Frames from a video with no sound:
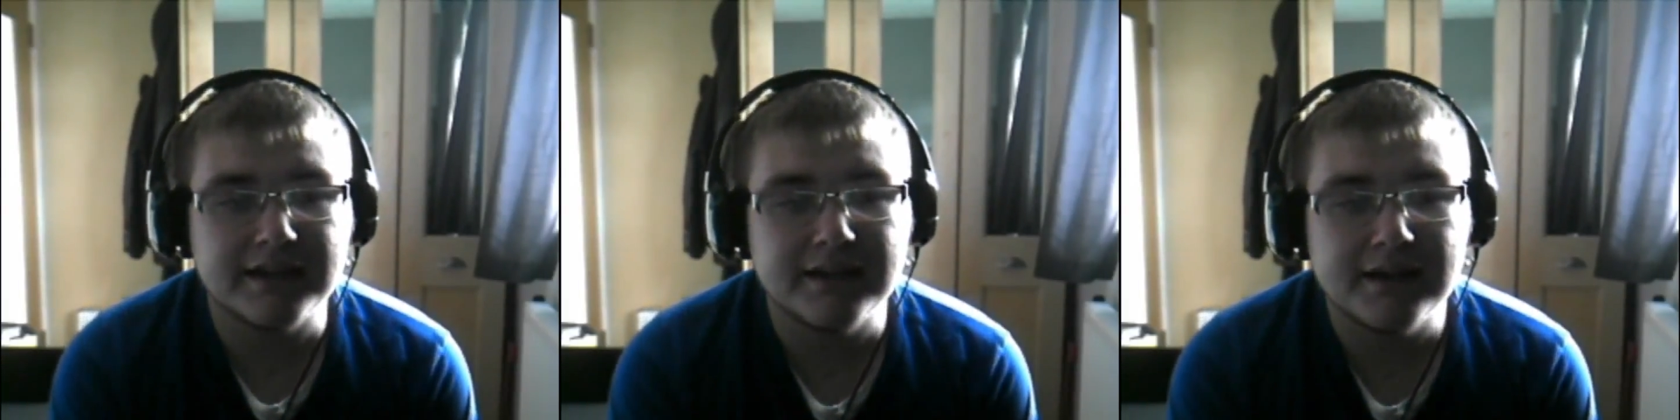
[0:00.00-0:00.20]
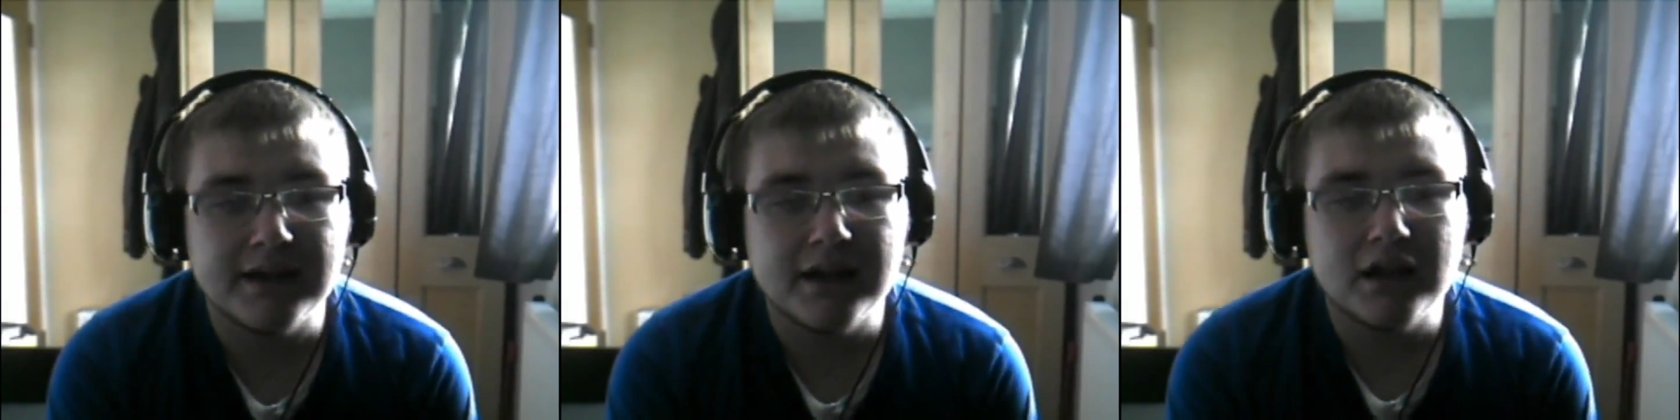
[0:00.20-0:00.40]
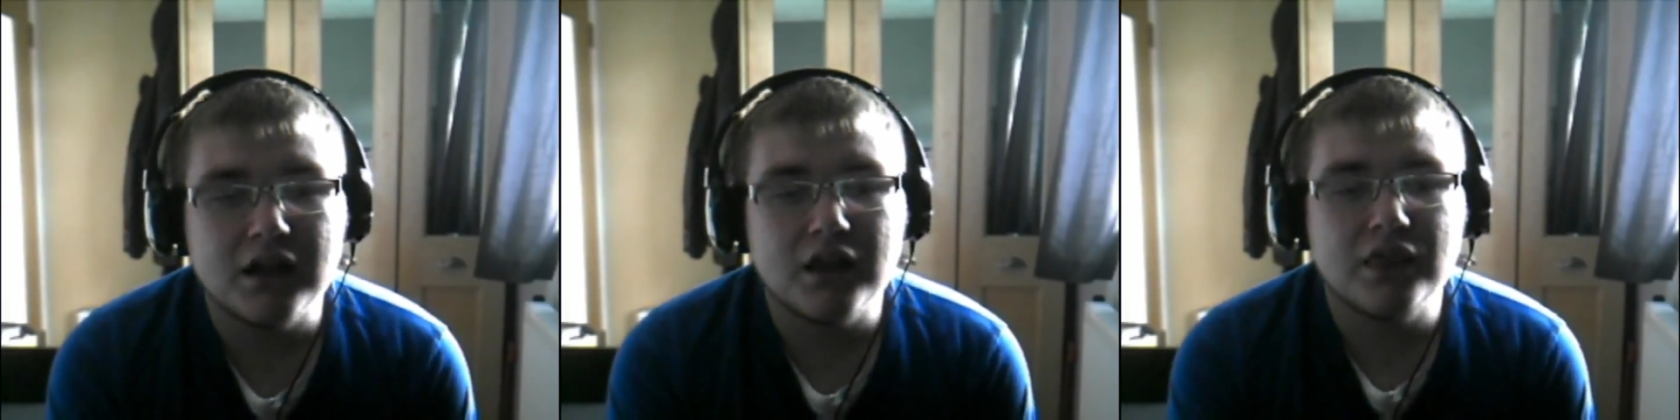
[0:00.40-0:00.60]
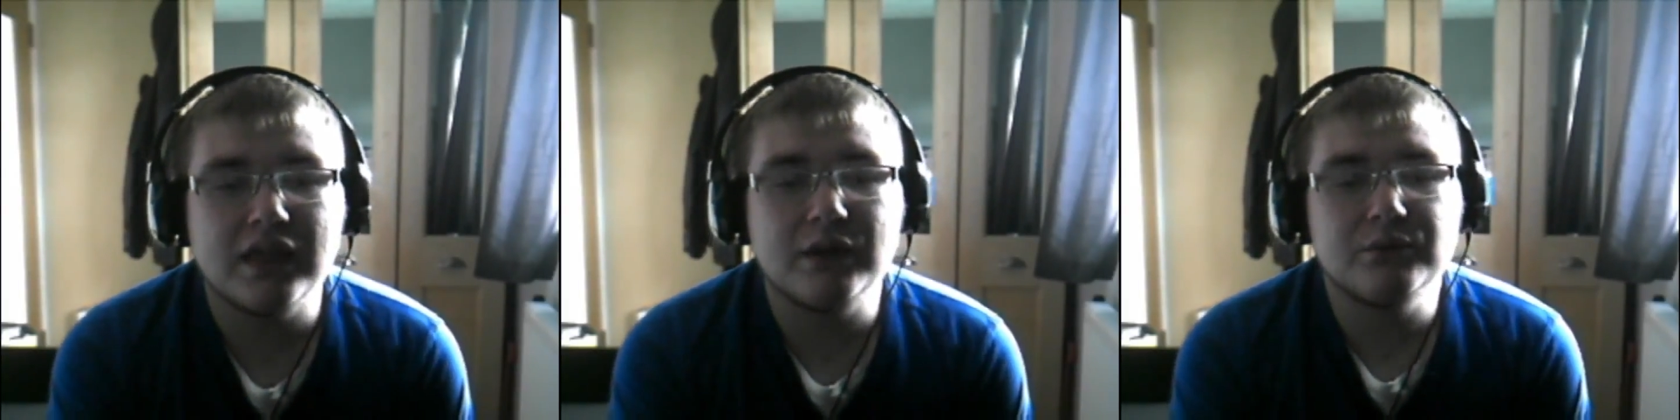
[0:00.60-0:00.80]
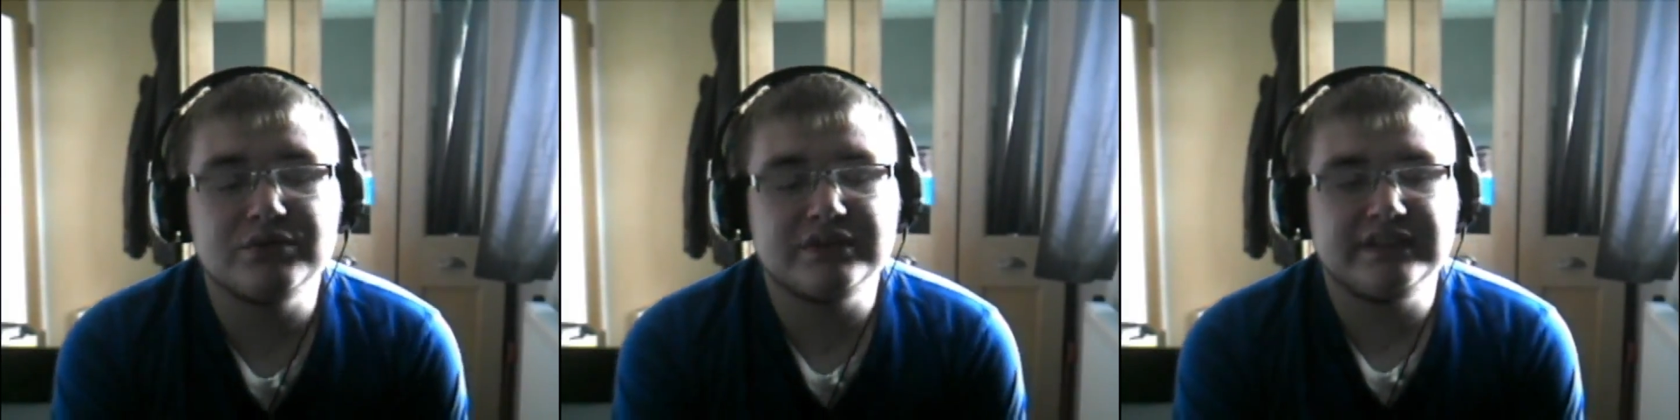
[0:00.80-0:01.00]
Okay,
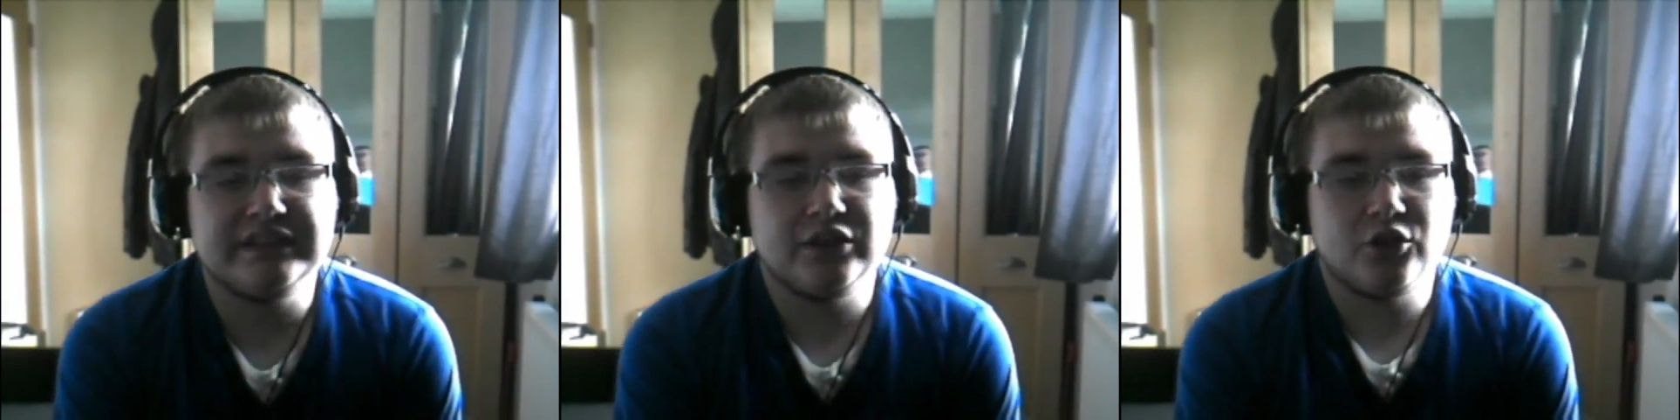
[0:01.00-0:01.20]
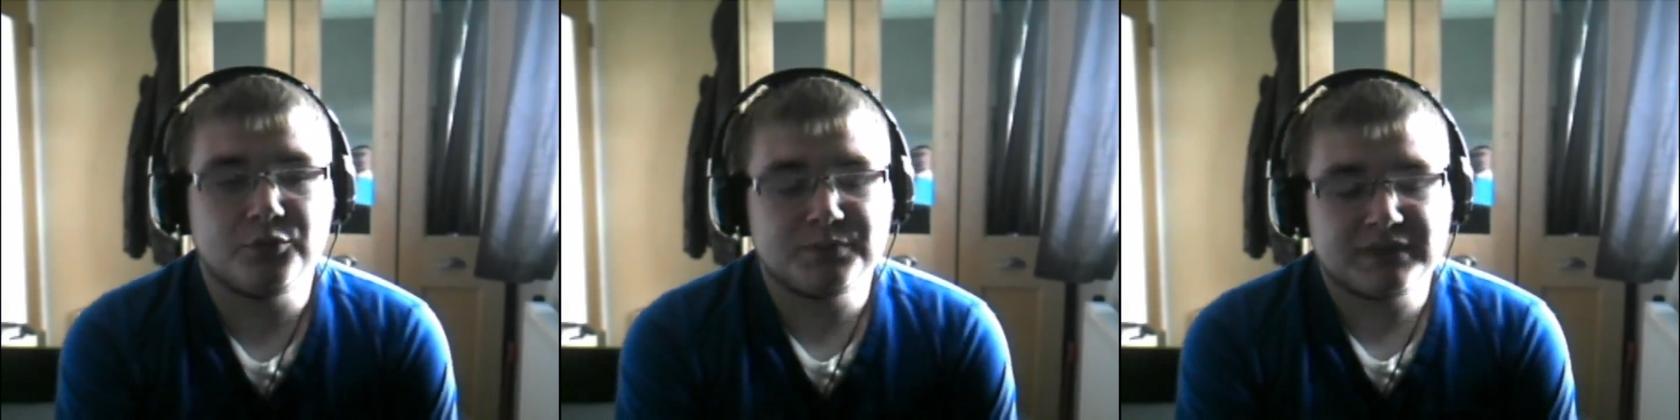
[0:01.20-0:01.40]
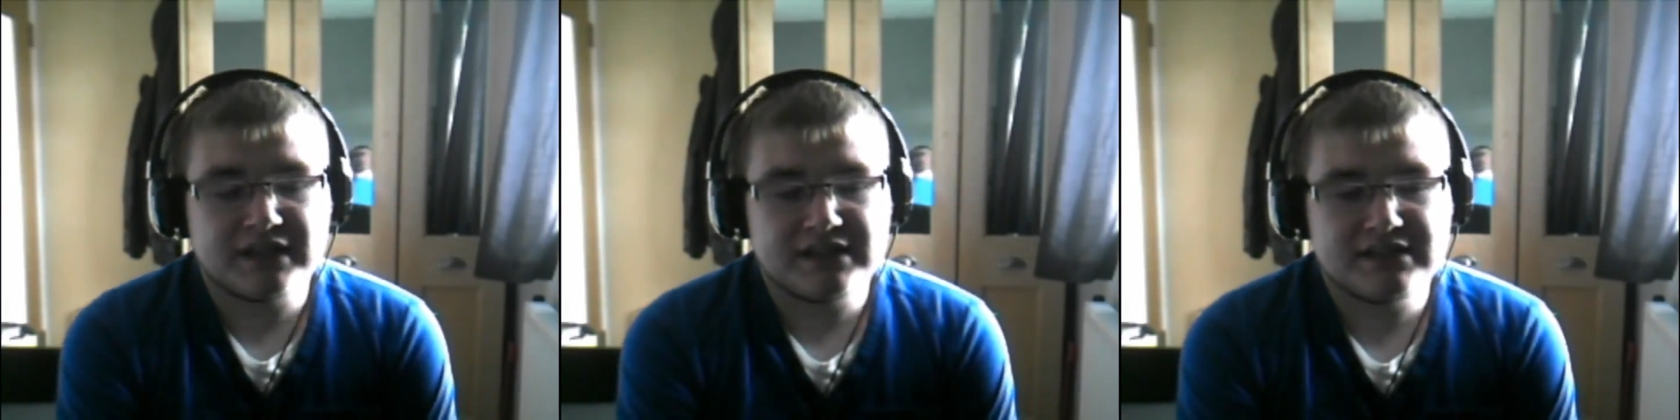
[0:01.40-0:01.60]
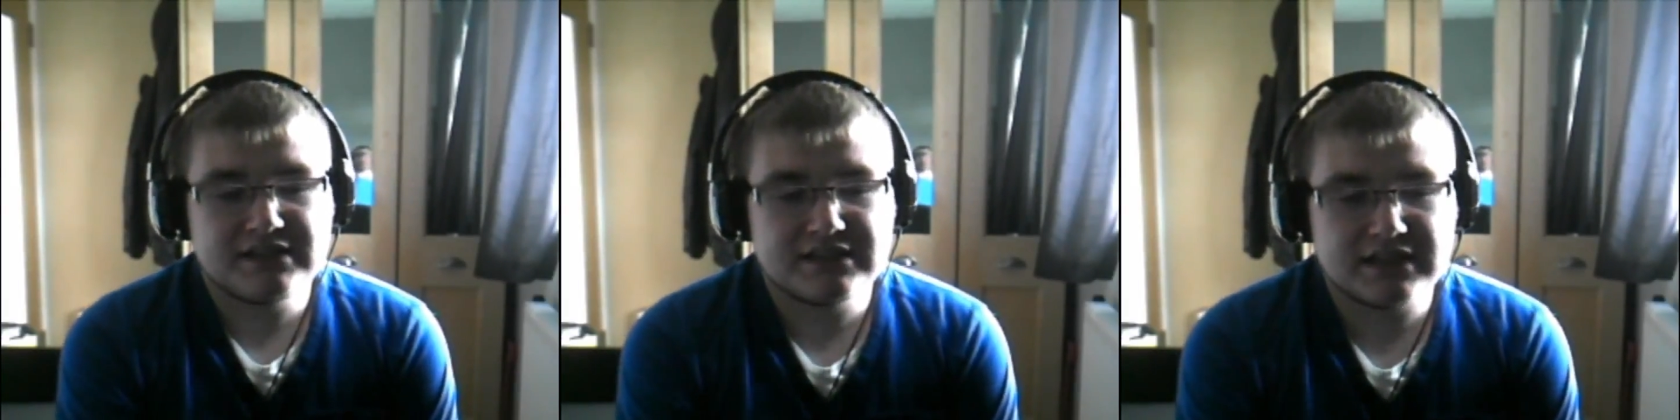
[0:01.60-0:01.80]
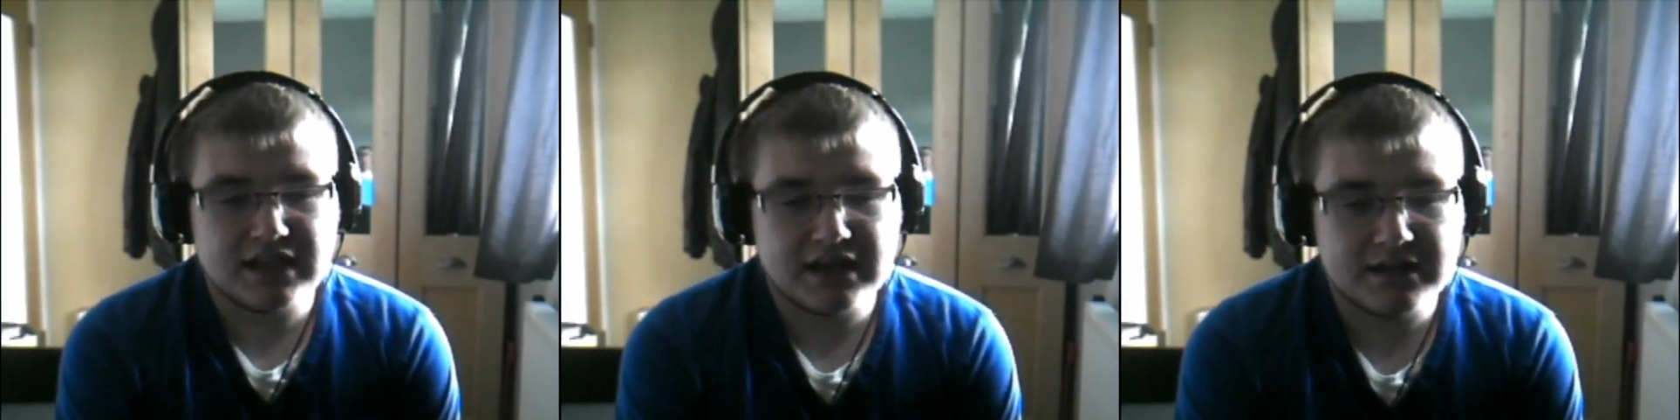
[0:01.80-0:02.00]
that was the
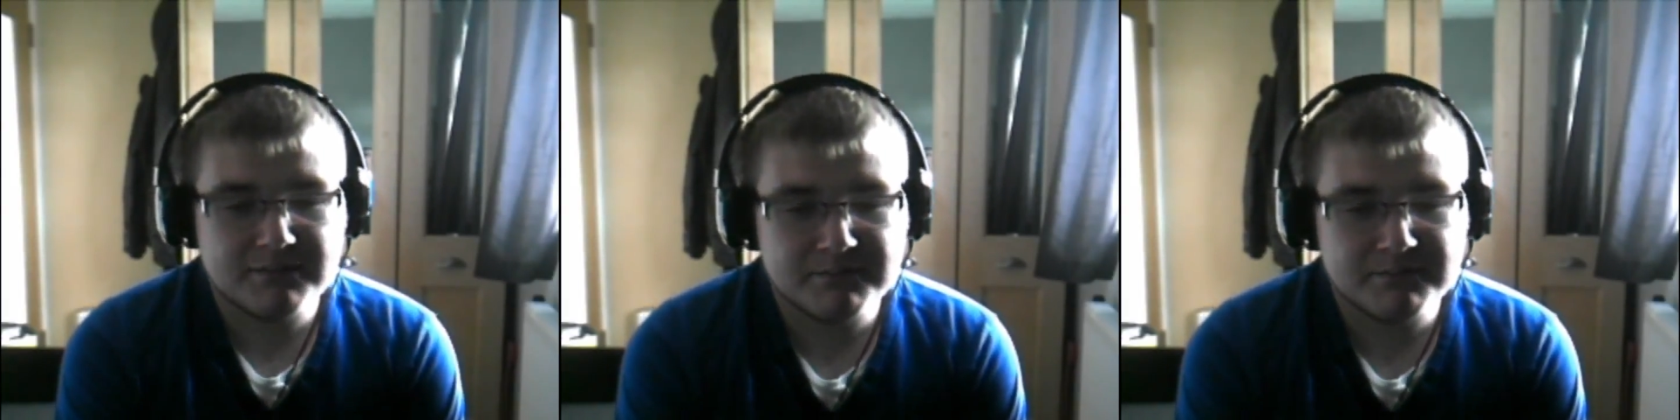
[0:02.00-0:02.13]
update.